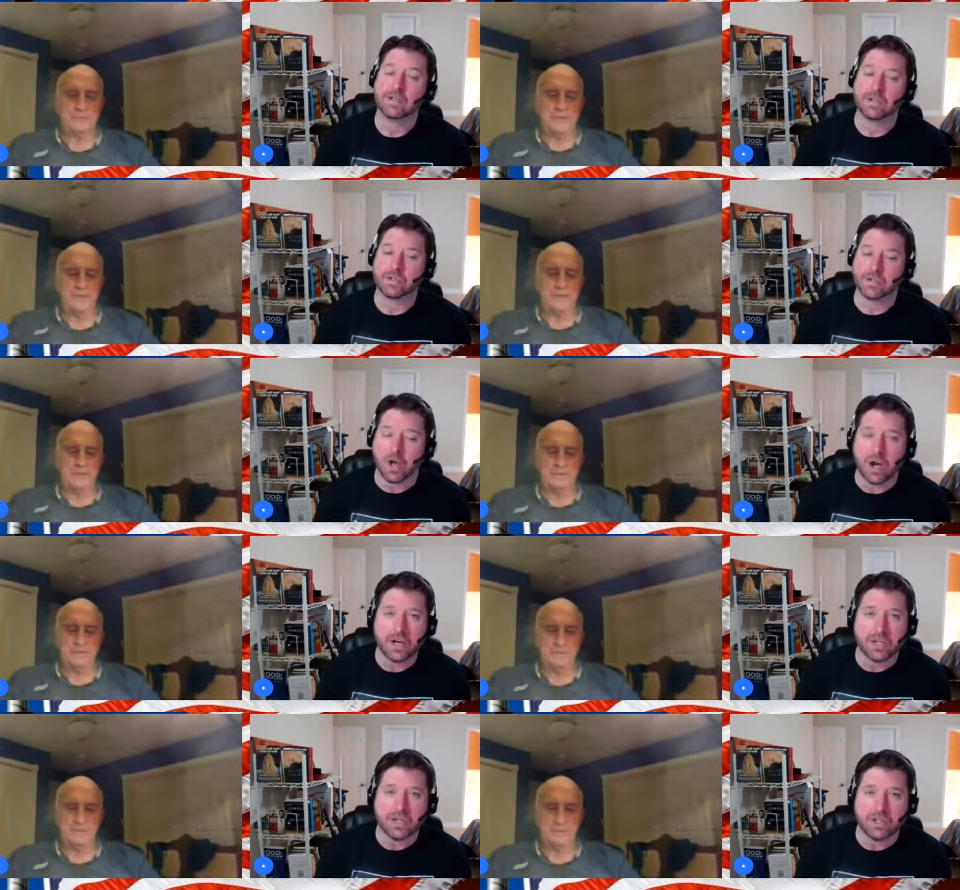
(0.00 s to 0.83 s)
Speaker 1: So can't. as
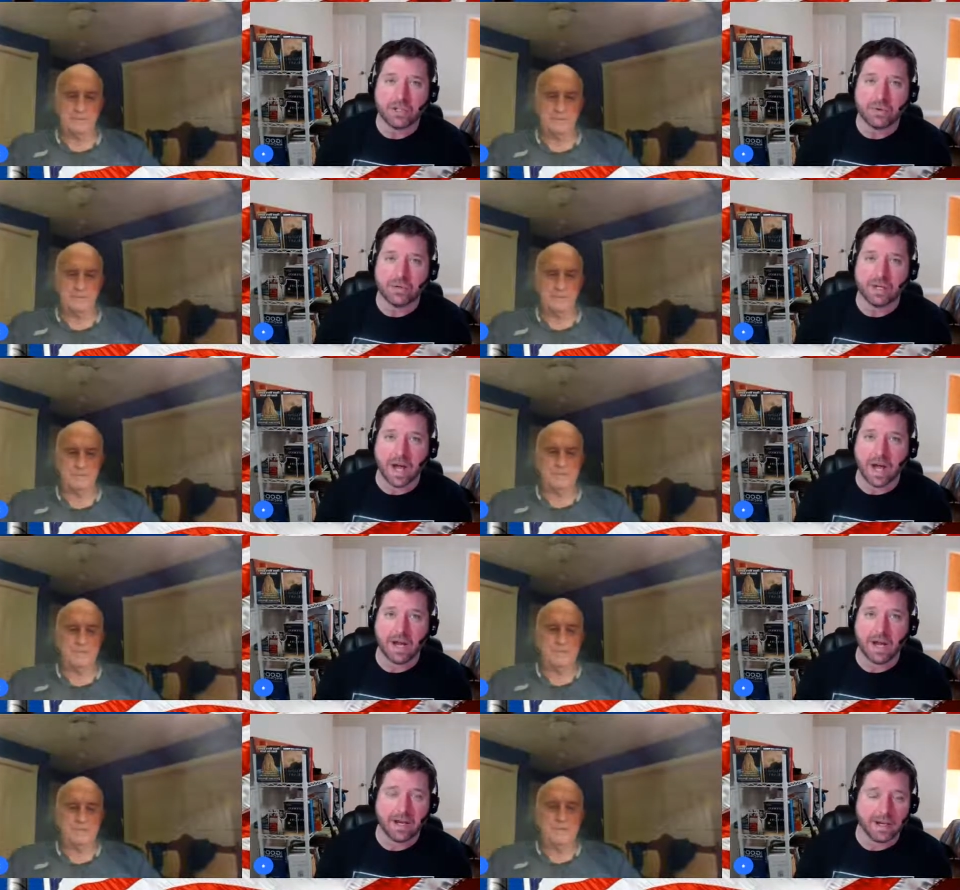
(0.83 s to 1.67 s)
long as you and
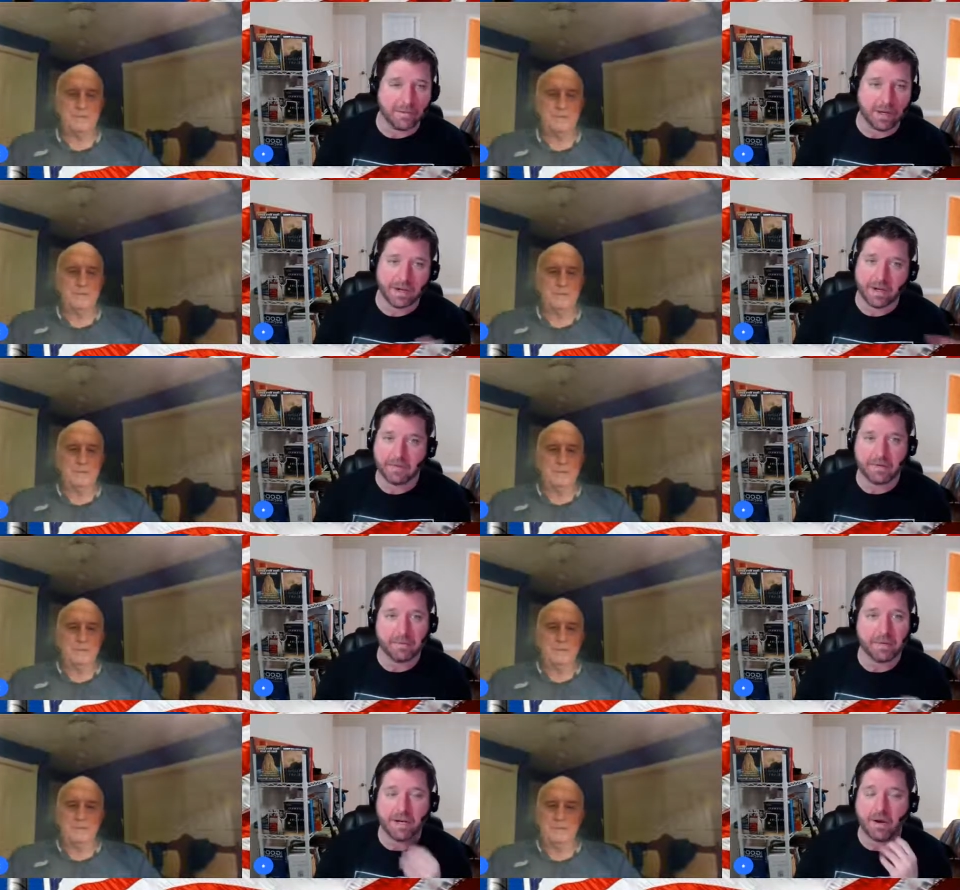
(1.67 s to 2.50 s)
I and and
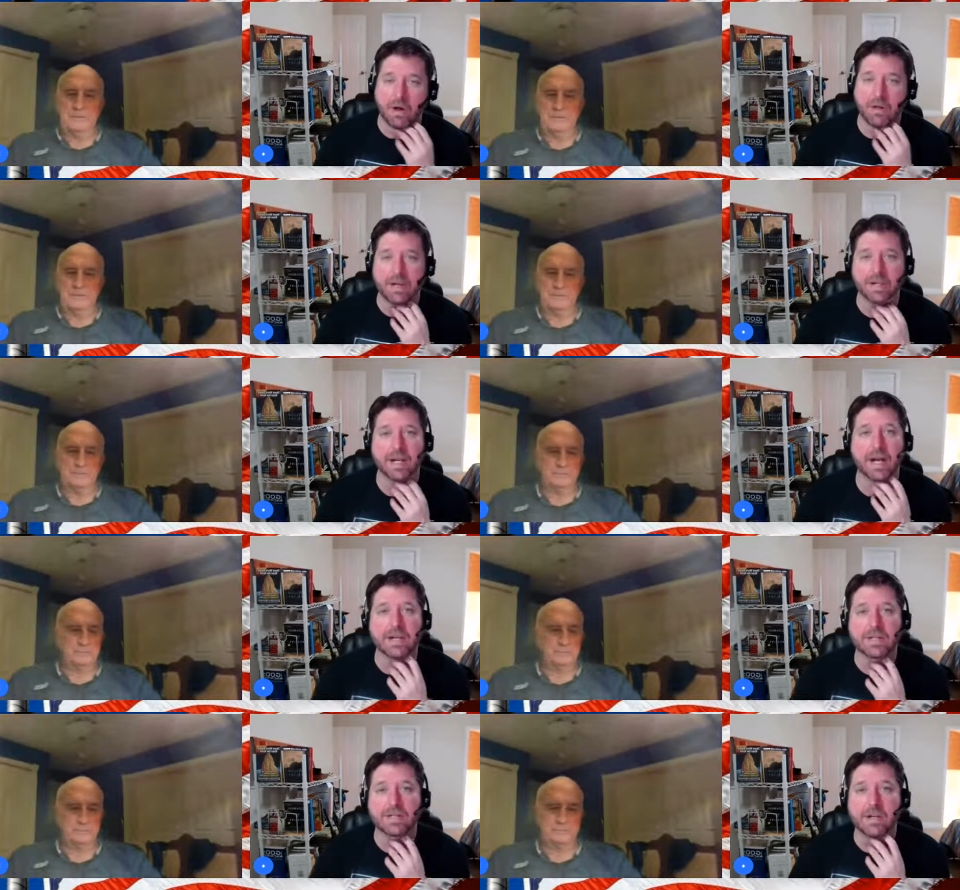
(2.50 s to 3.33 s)
everybody, all our
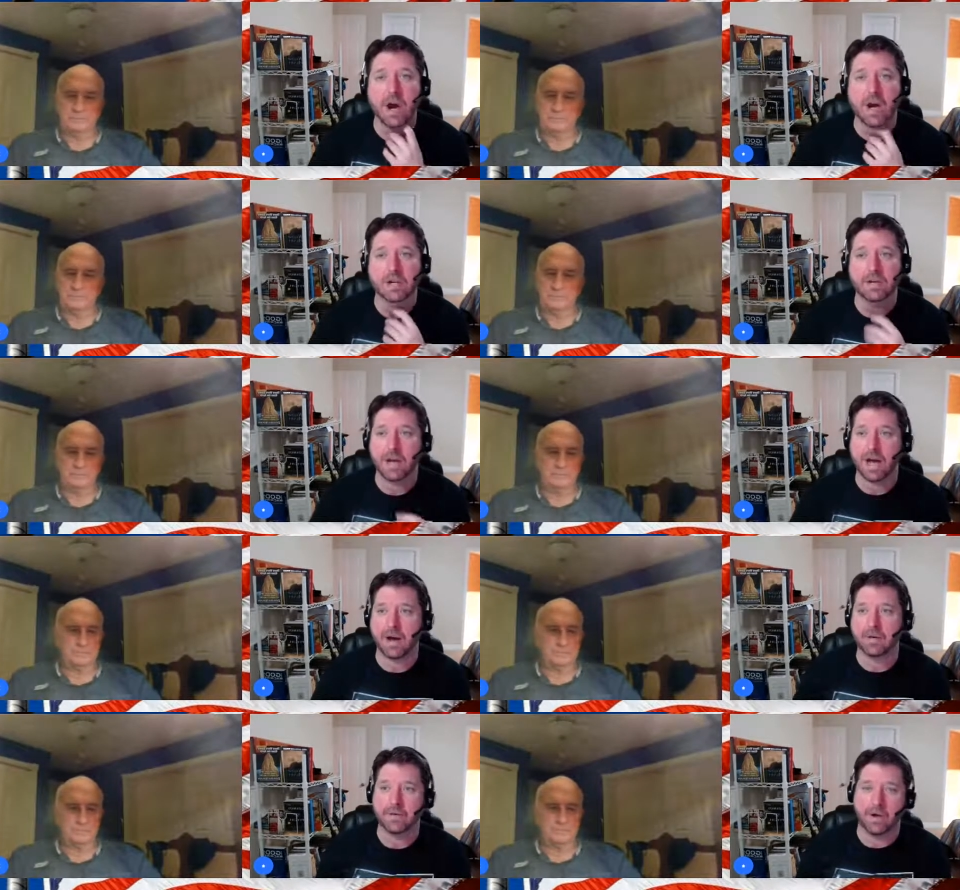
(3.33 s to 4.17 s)
guests talk
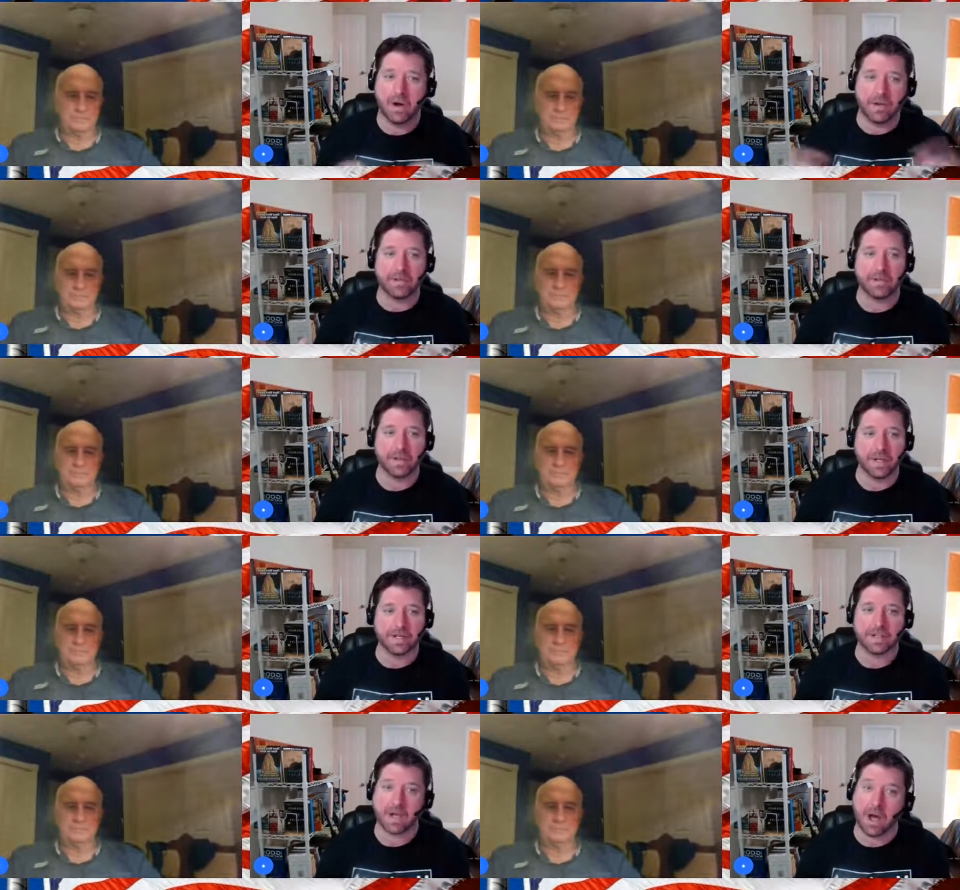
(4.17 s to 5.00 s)
about other
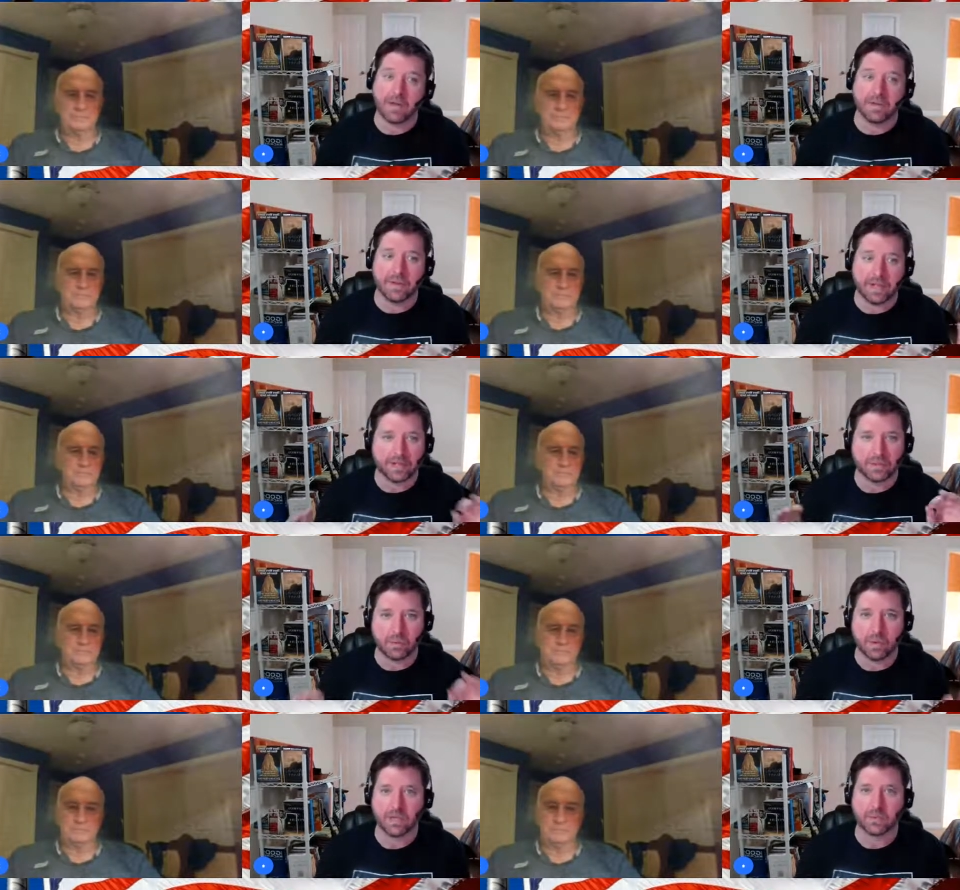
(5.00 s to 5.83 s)
things other than
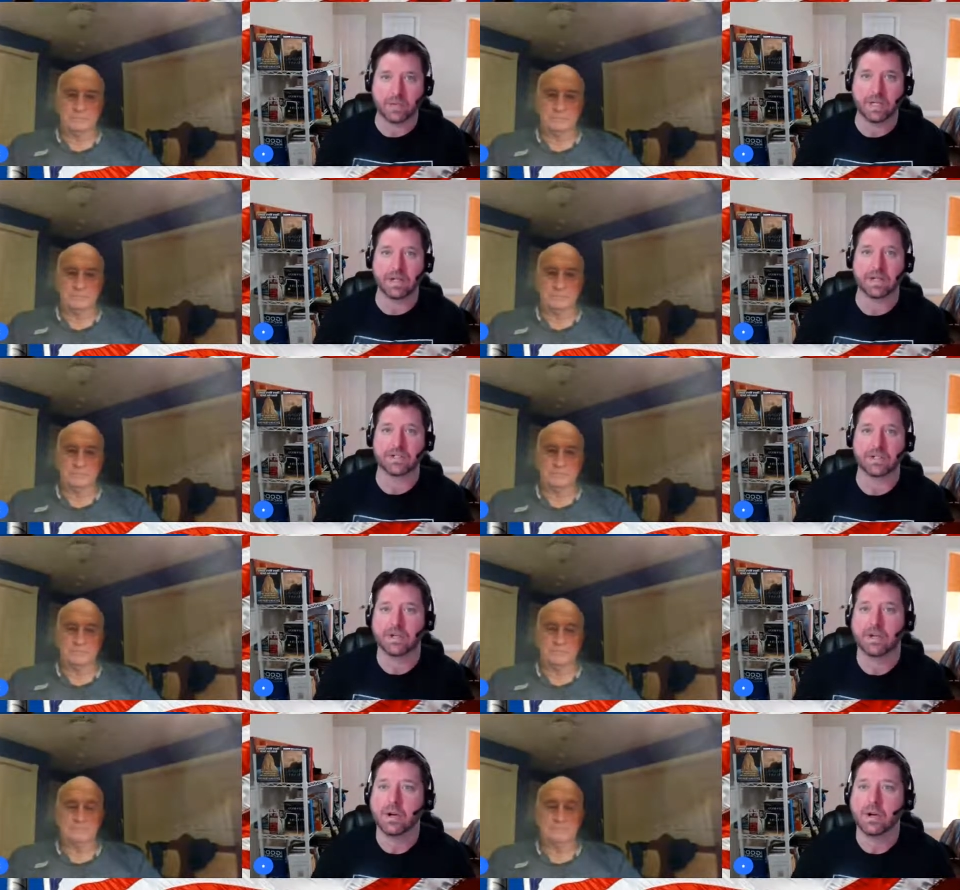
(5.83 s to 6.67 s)
the 2020
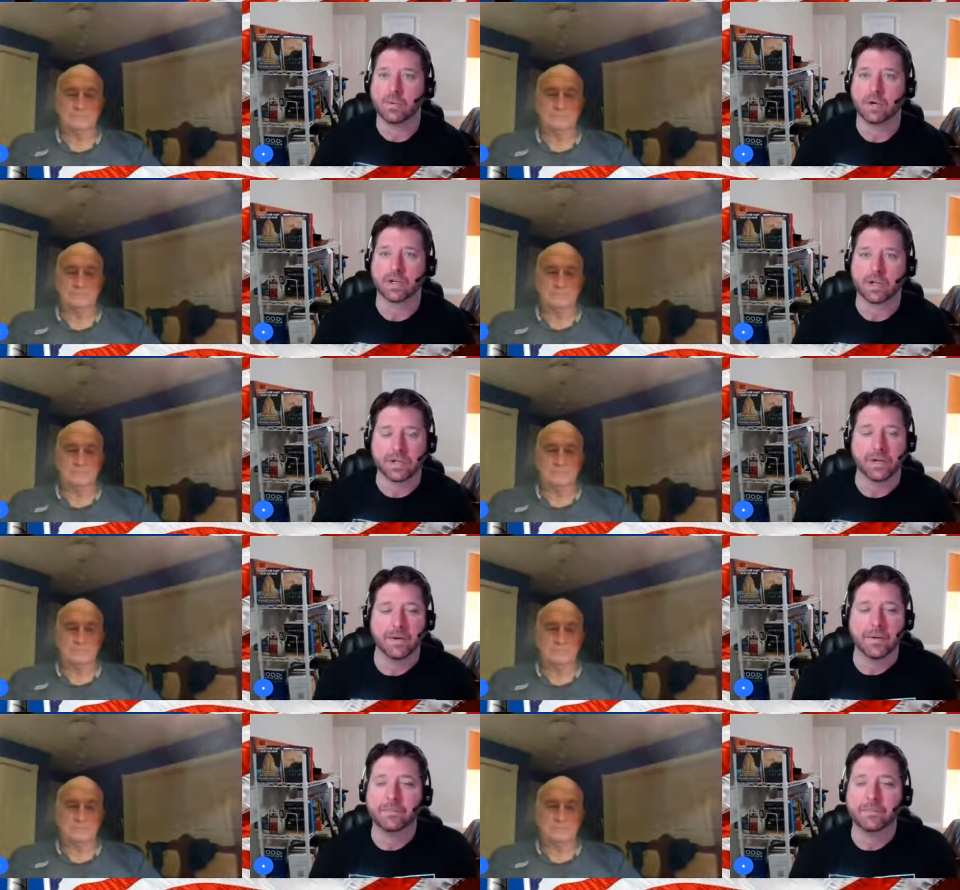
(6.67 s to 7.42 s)
election, we're good.